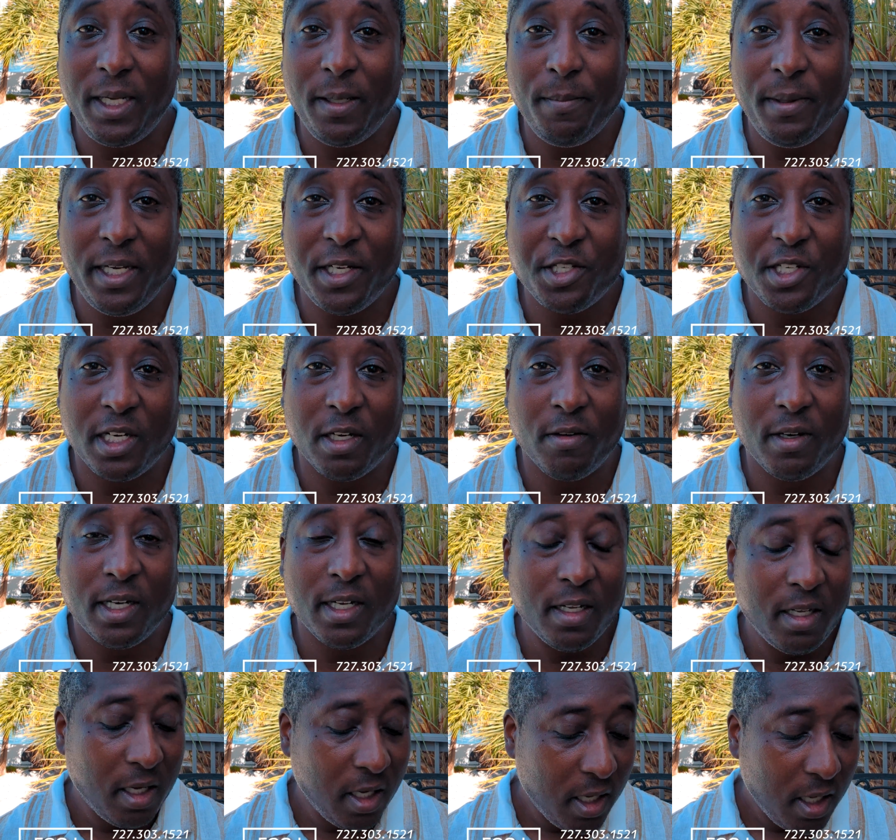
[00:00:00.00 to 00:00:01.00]
Pete Beach
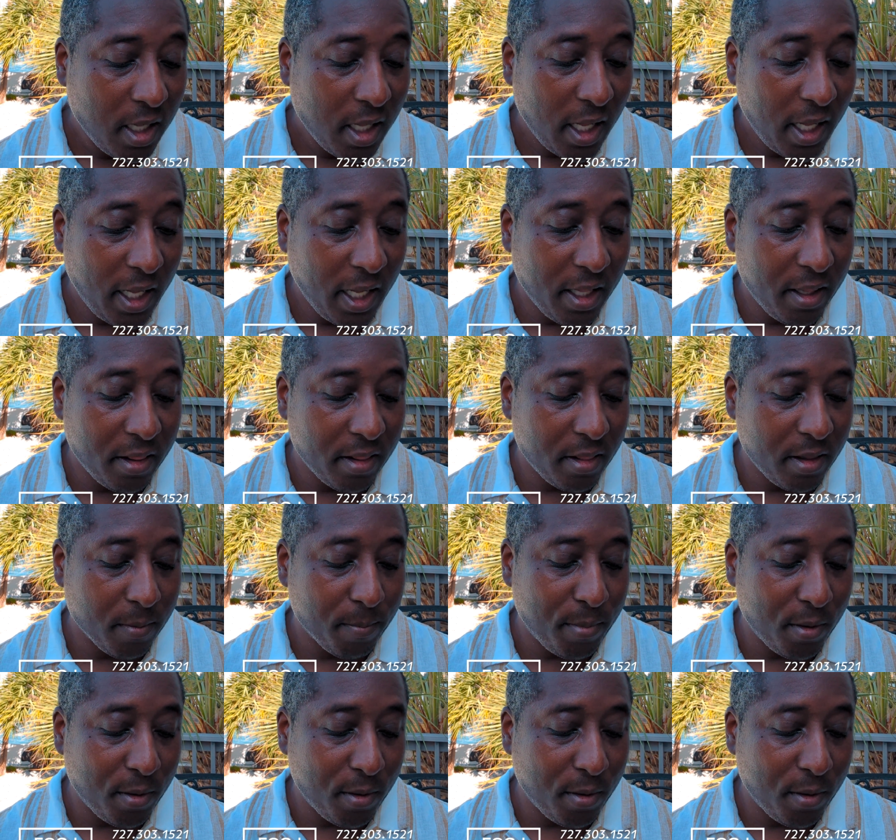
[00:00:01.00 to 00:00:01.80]
area, and they're